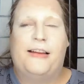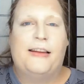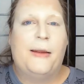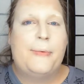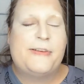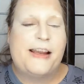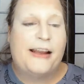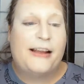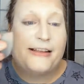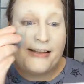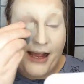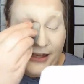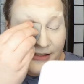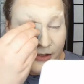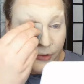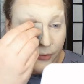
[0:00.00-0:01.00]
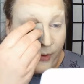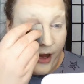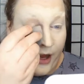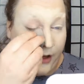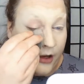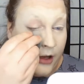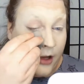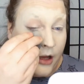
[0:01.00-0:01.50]
the lip sync assassin
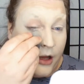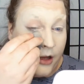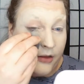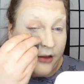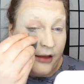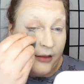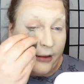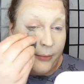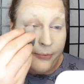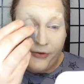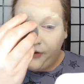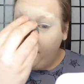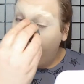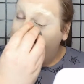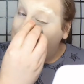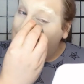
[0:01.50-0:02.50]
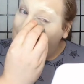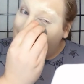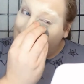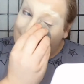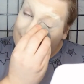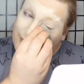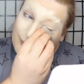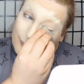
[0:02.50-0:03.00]
read the lip sync that
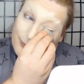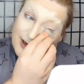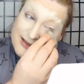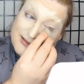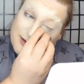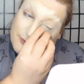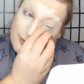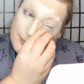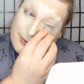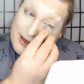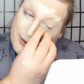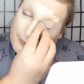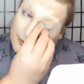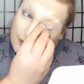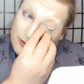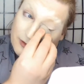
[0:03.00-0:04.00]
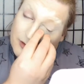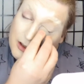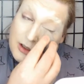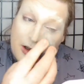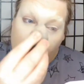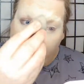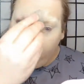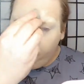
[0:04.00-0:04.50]
like the rest of the people
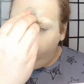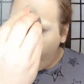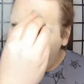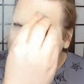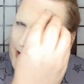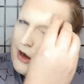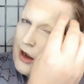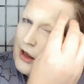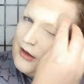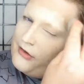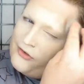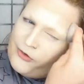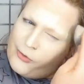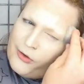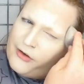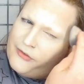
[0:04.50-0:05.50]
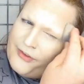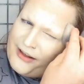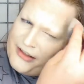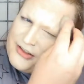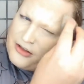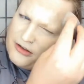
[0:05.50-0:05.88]
voted on, sort of like